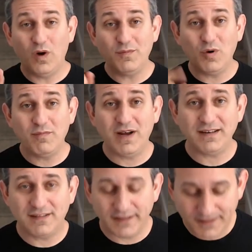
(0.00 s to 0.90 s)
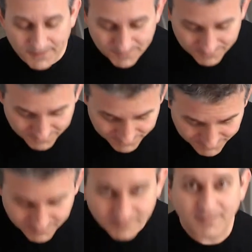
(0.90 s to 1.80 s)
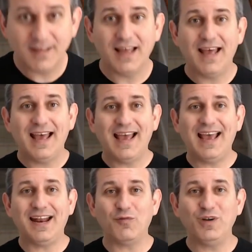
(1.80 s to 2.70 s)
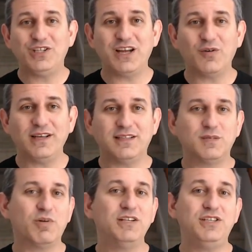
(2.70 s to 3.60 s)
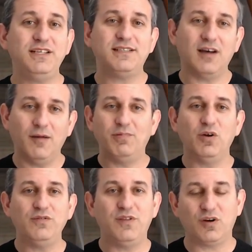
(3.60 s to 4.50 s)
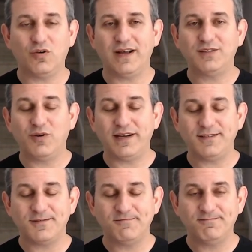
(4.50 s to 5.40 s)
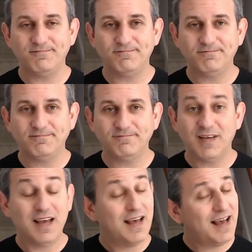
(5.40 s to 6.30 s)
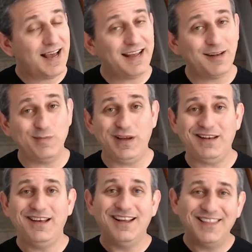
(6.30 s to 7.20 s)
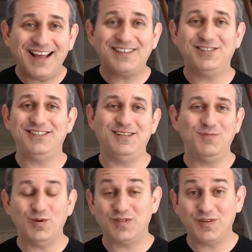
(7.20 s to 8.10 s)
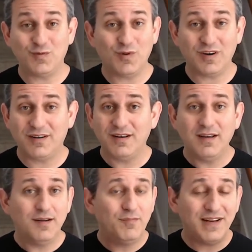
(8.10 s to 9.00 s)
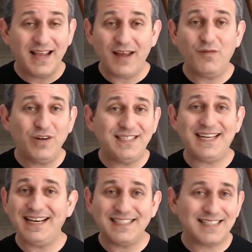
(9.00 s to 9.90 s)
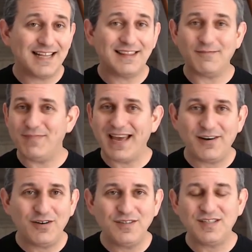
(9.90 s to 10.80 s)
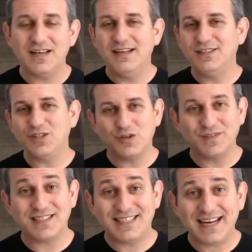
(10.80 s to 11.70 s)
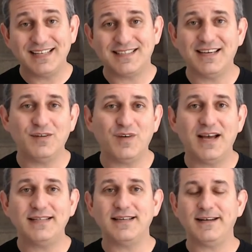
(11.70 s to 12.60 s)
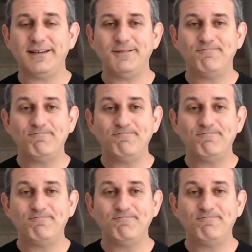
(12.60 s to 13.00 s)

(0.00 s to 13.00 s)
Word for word: One more button click, and I regenerate the spreadsheet to upload the correct grades. I admit, Lakshya did most of the work, but every data set that matters deserves a second set of eyes on it.